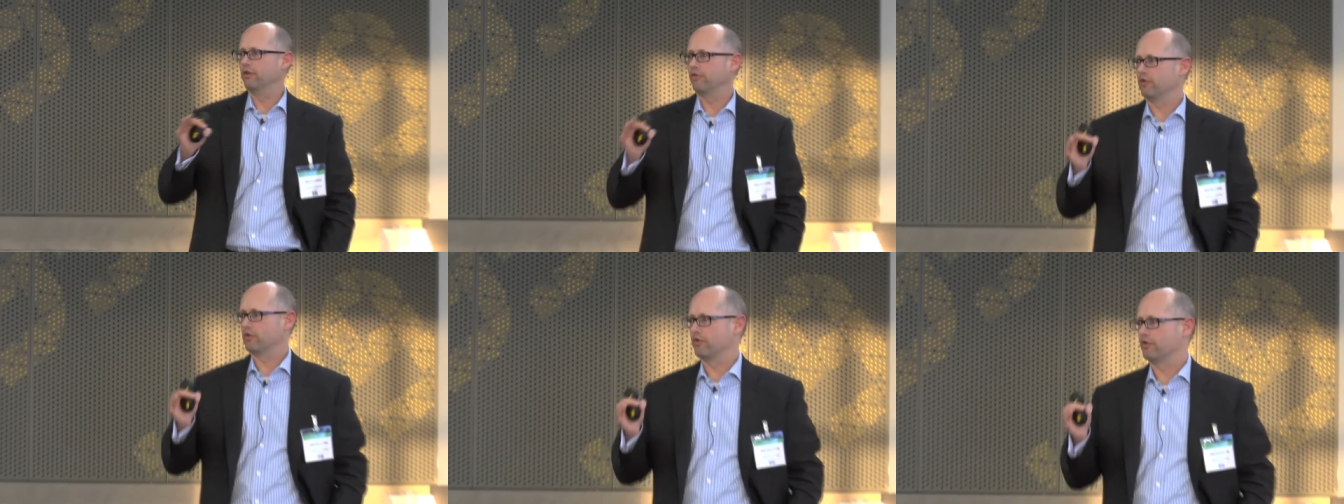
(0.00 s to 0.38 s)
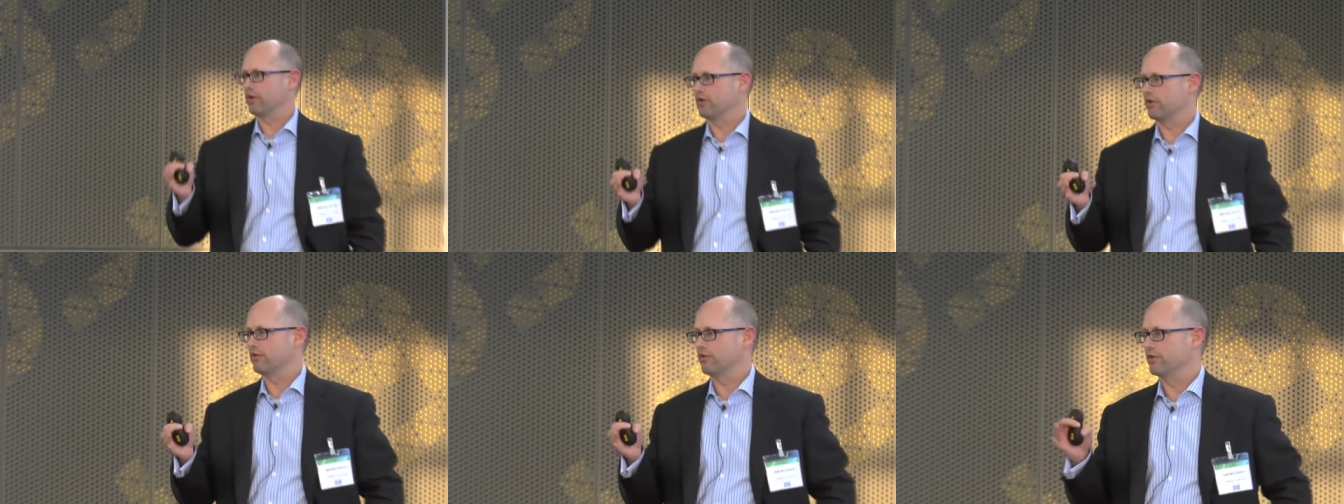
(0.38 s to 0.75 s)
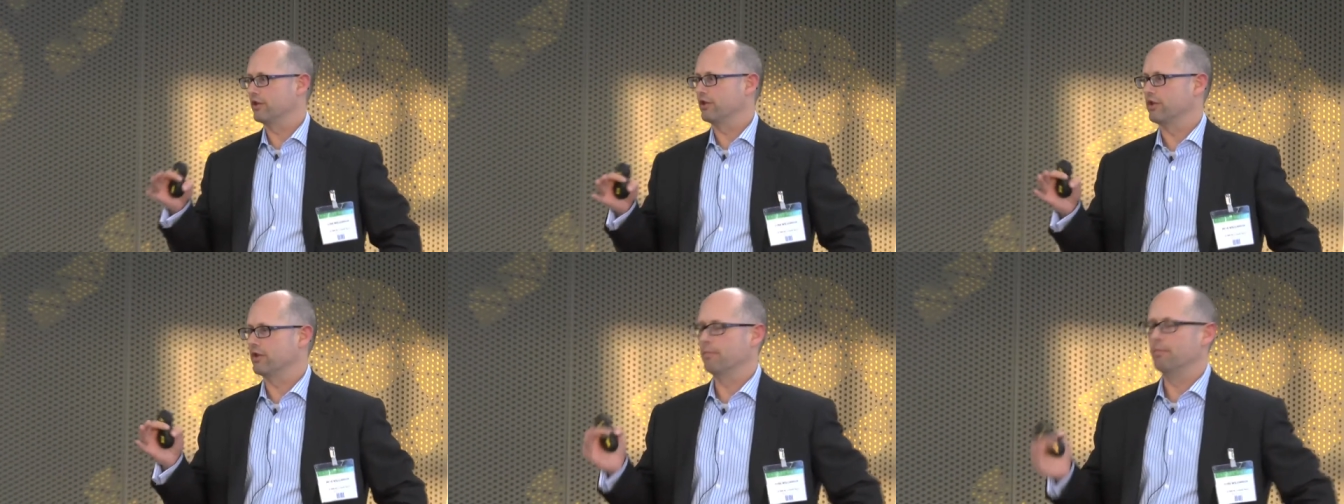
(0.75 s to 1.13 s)
the infrastructure
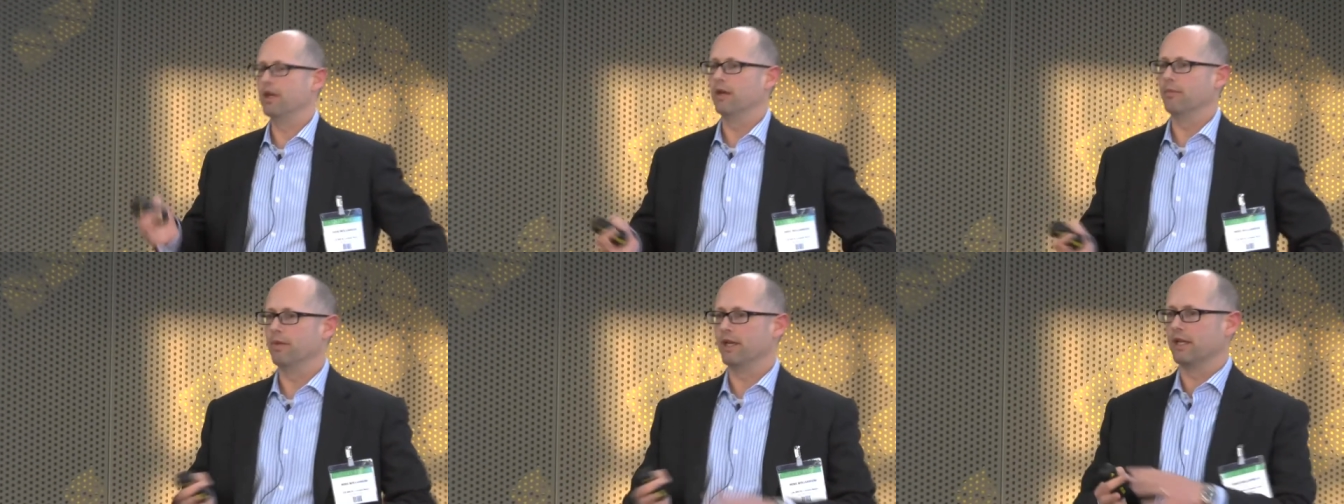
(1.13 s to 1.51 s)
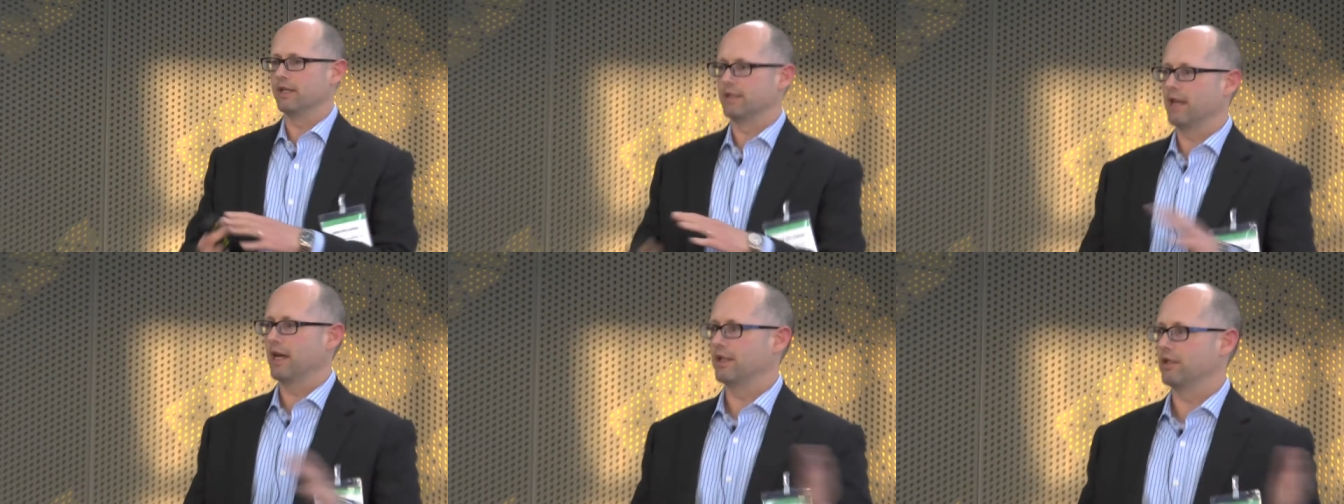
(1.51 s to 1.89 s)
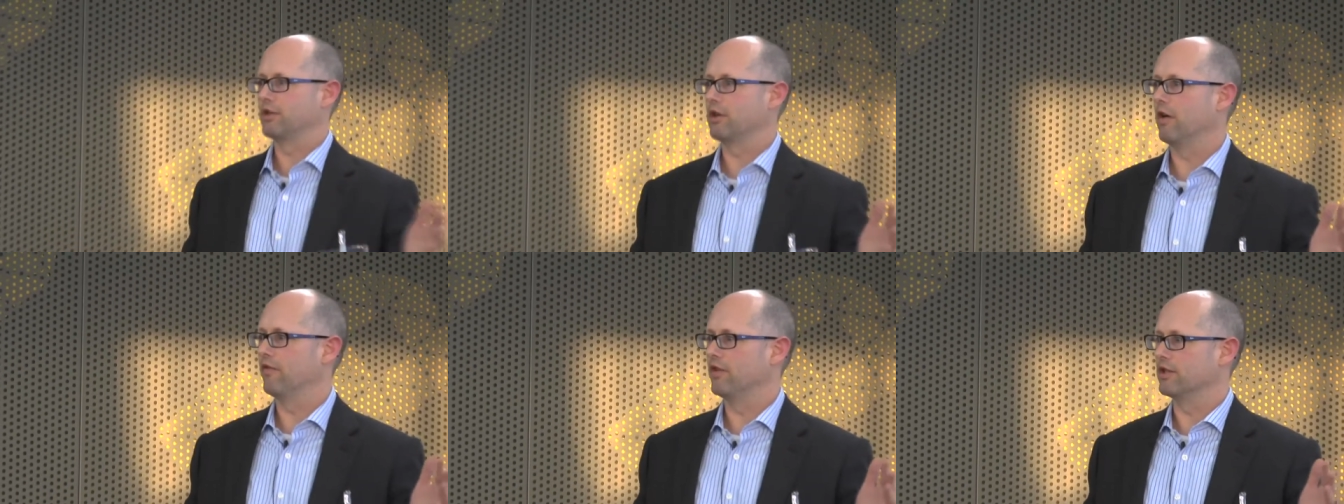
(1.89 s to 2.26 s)
just a bit, because
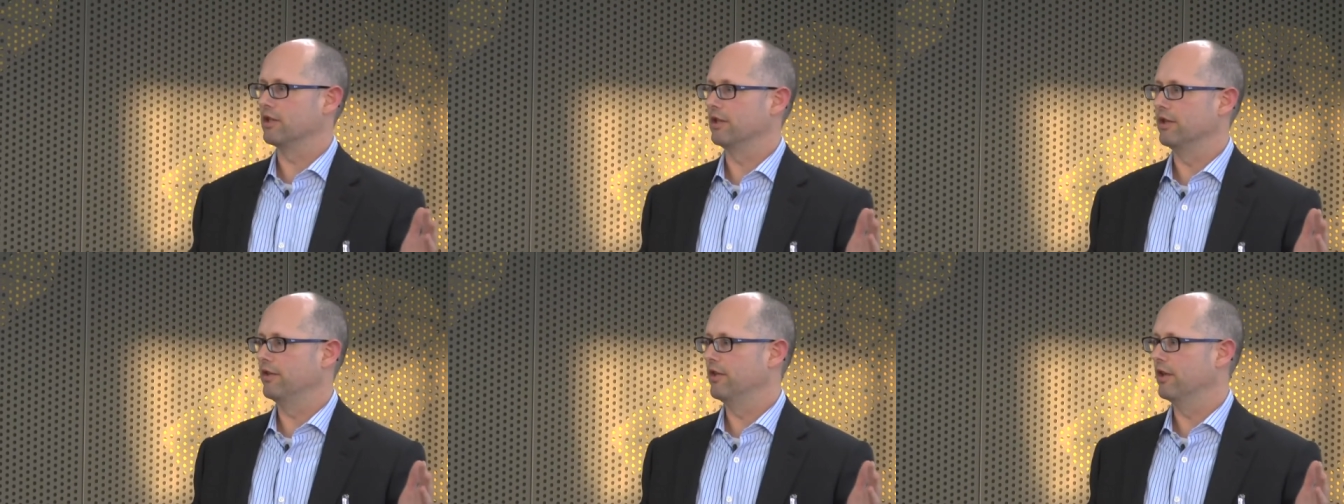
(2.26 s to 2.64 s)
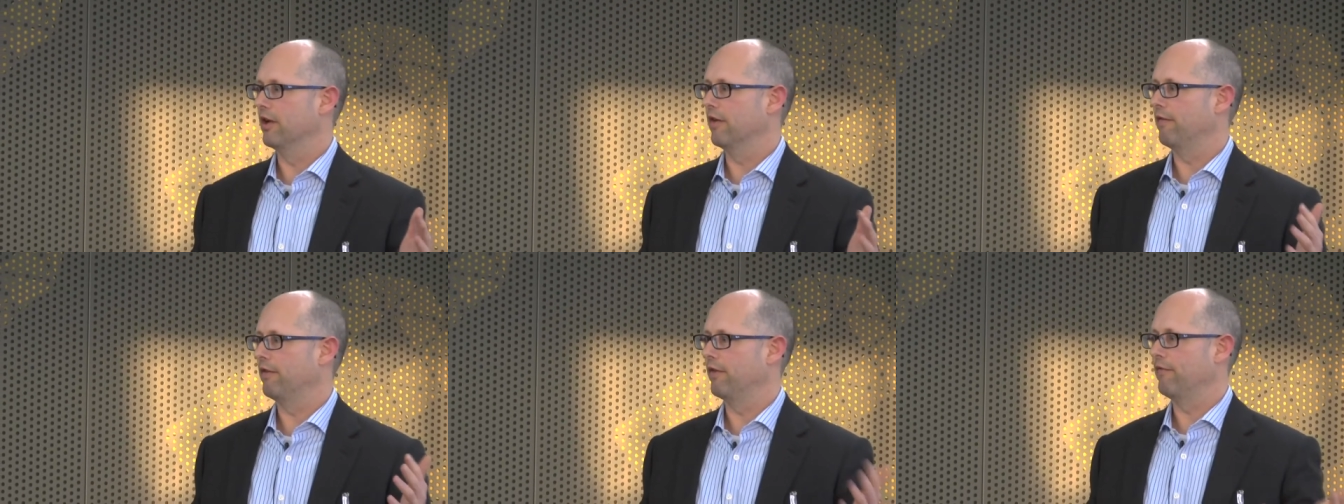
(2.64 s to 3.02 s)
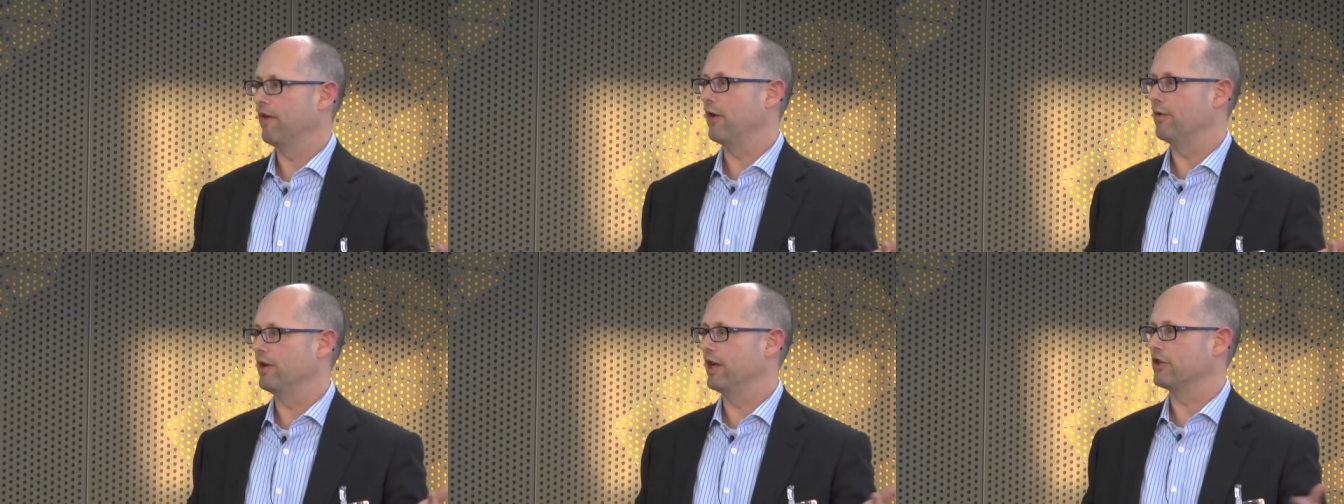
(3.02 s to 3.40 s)
that's obviously the, the
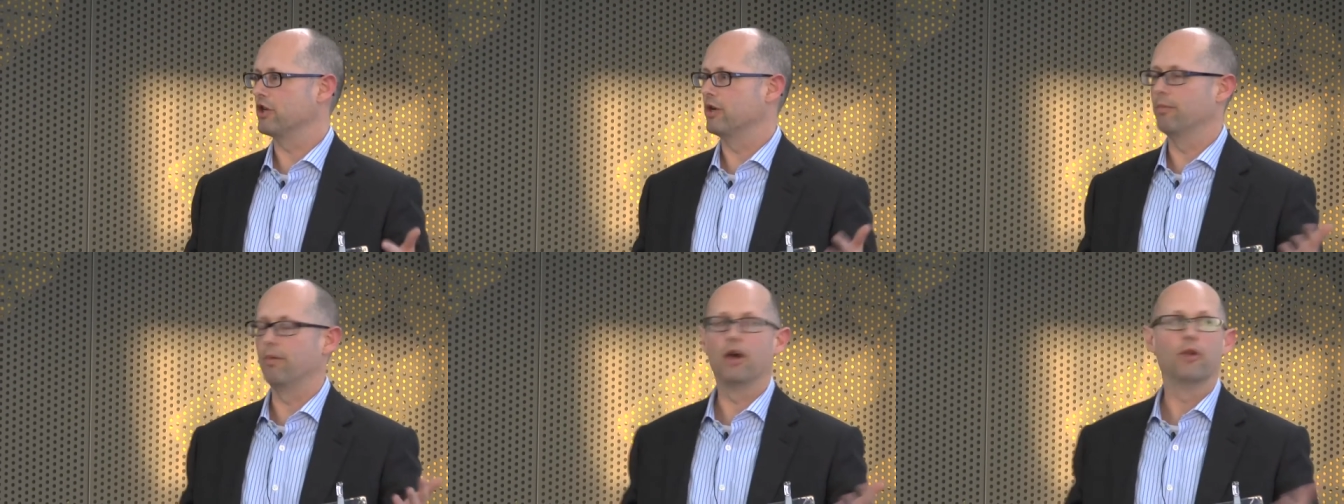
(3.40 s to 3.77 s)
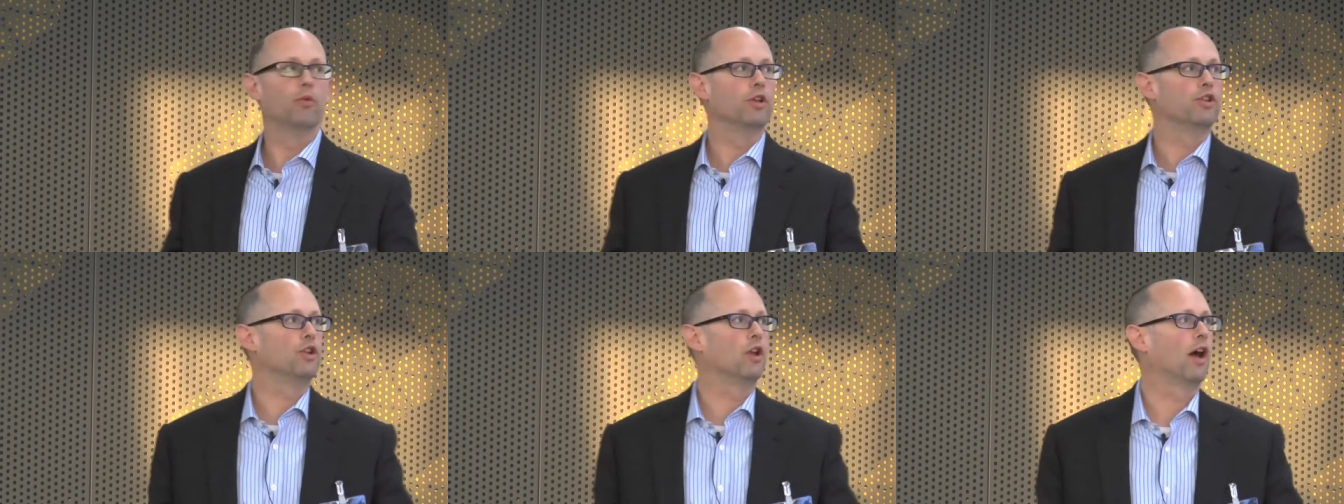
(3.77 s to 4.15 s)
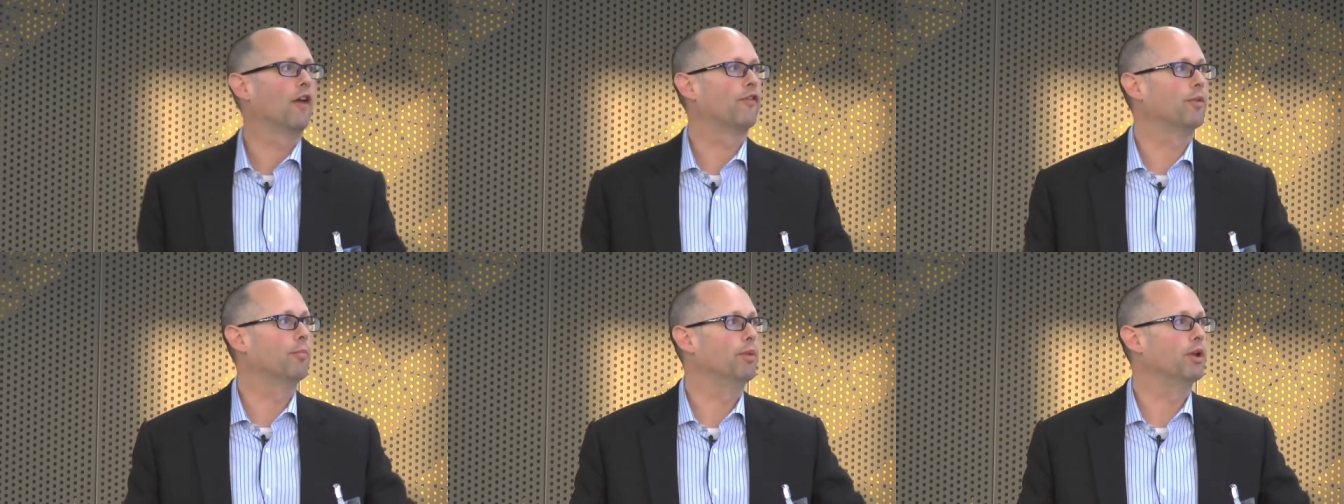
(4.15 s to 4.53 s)
foundation upon which you
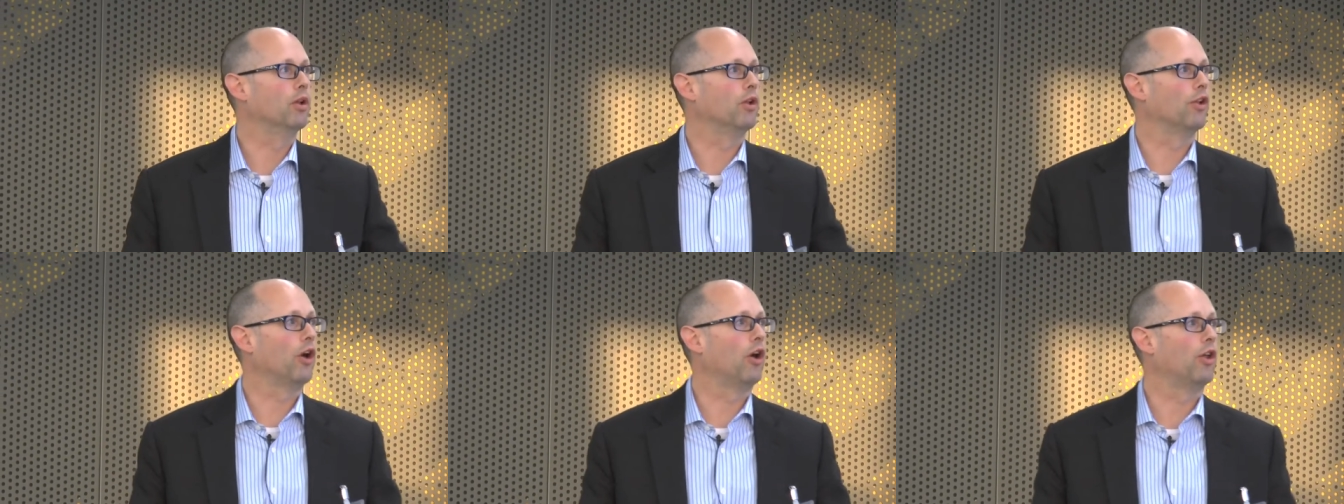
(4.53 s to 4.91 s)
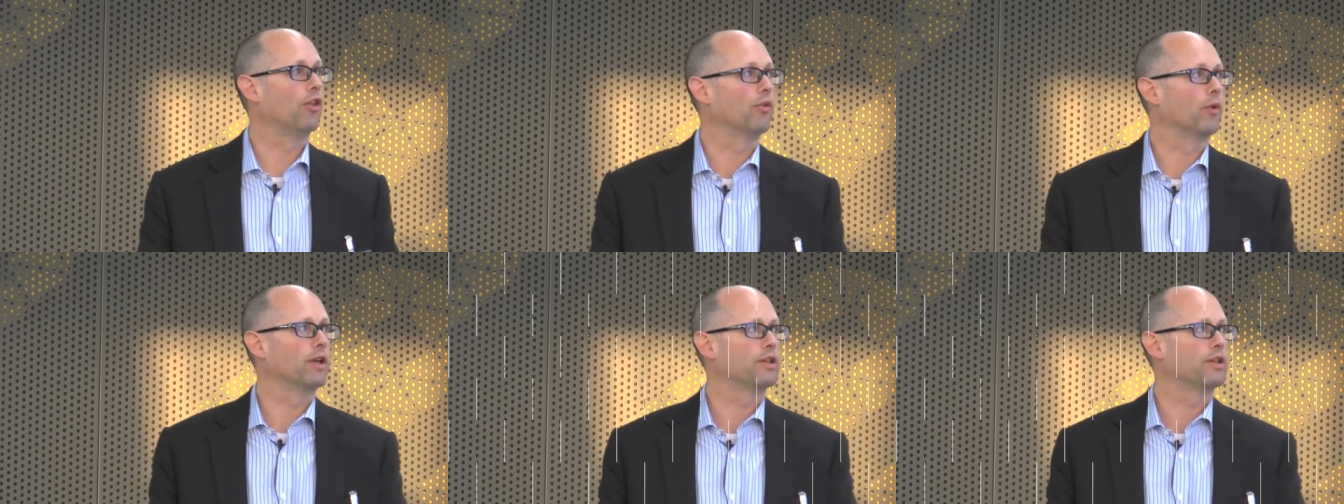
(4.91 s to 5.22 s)
have to build all